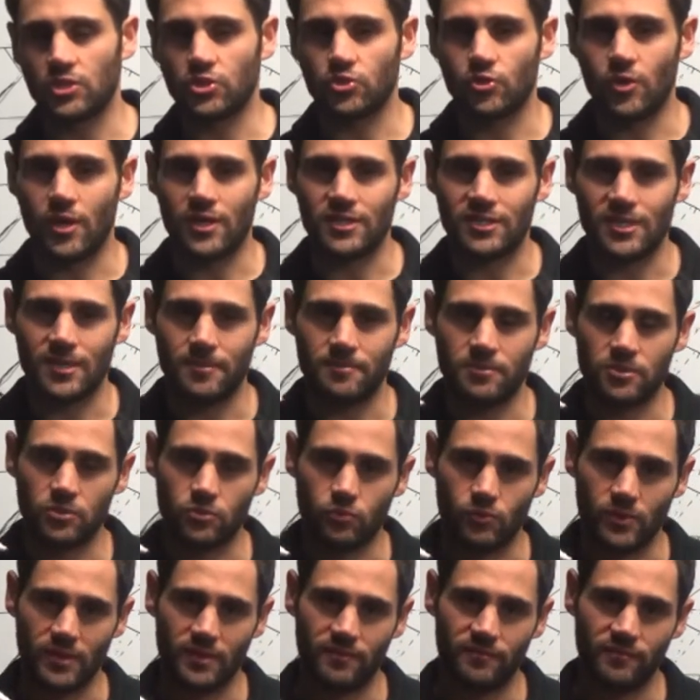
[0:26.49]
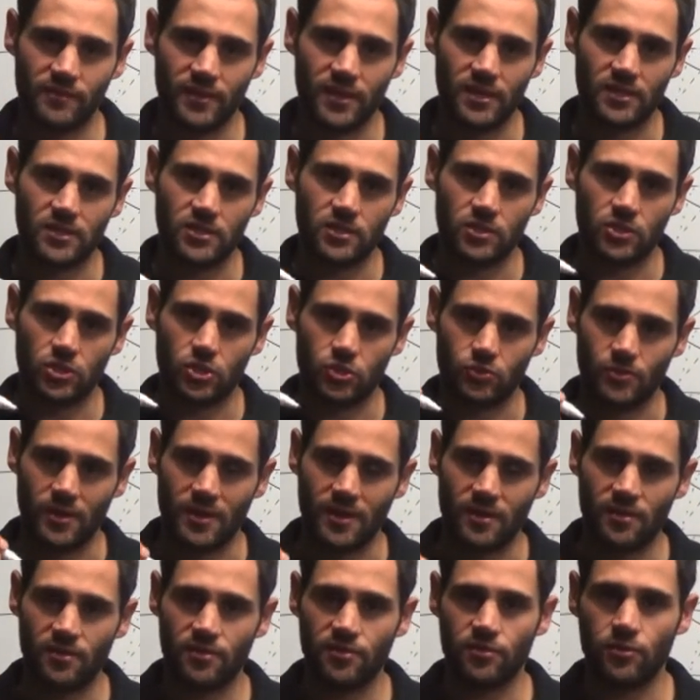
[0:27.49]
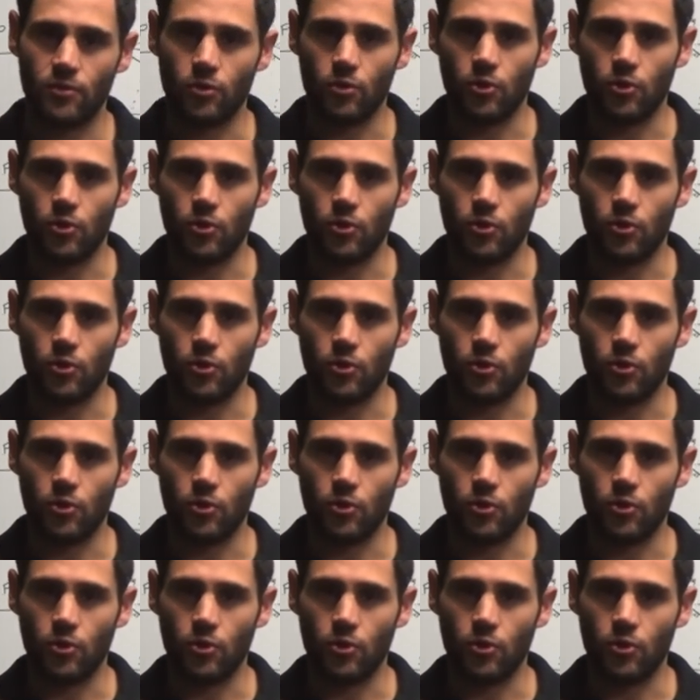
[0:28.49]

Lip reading: triceps reflex strength